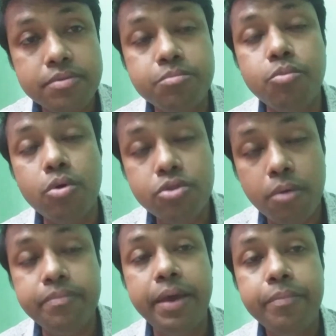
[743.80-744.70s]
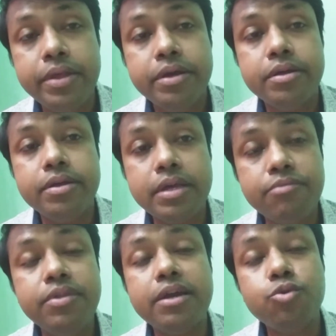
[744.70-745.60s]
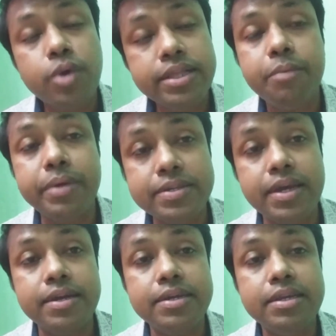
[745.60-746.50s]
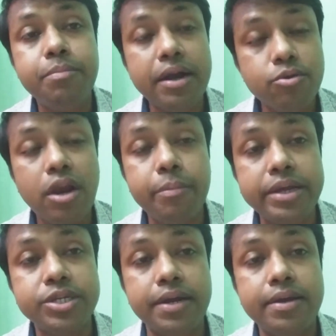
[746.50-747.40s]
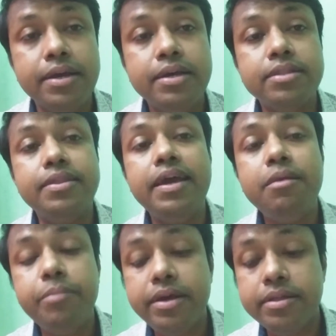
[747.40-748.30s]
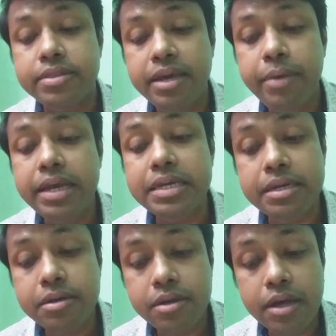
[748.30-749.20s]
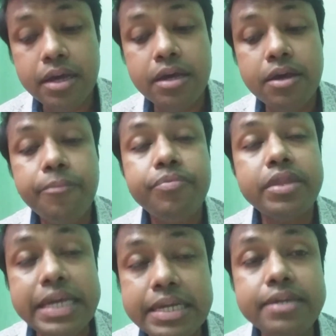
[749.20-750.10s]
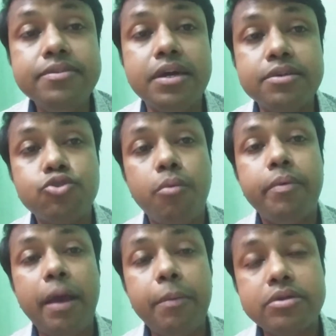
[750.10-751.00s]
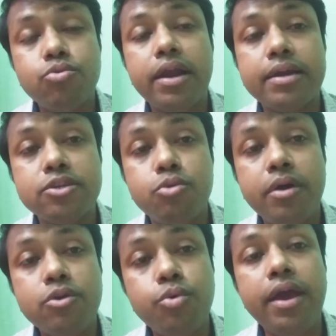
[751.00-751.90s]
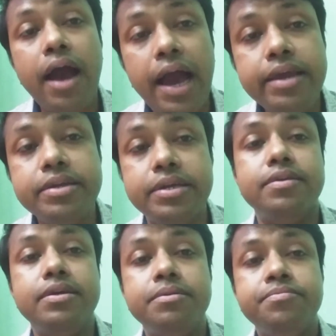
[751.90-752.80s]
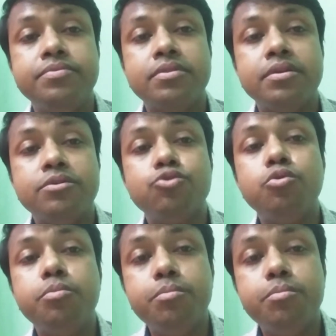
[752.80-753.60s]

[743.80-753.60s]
both of them, if they are together present in a particular patient, then they may increase the risk of hepatocellular carcinoma to a high degree. So